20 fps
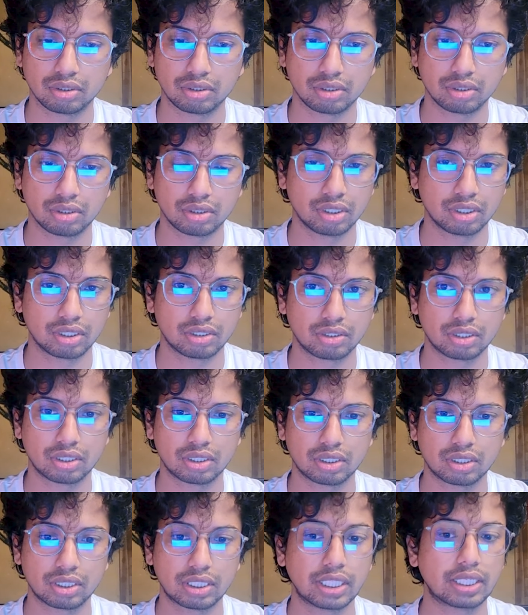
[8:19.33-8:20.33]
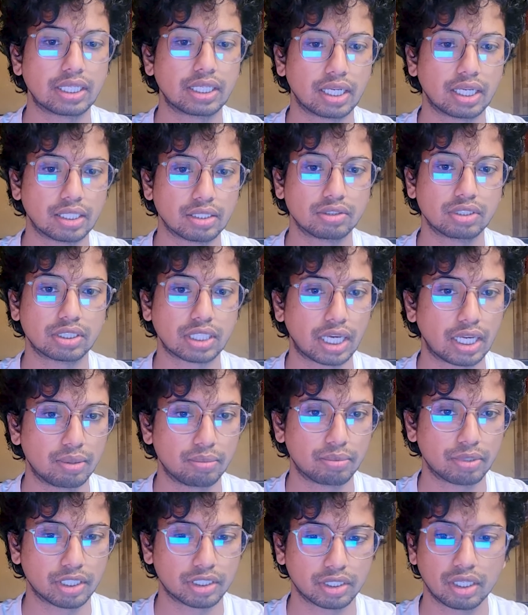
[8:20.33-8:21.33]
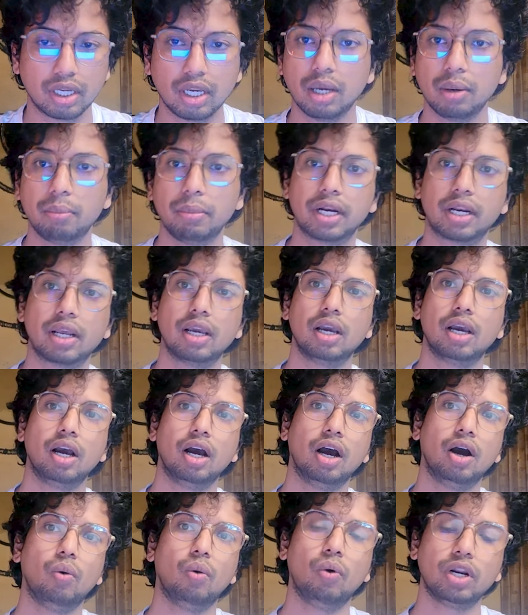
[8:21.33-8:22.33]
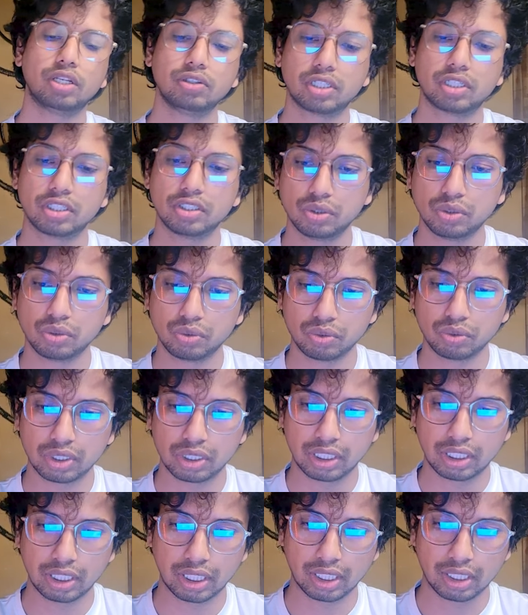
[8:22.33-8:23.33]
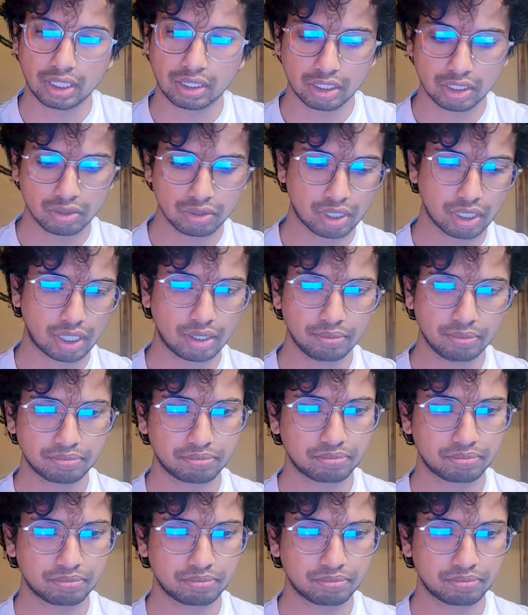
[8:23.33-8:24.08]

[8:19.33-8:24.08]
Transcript: in, it's taking us to the sign in section. But what you can do here, you can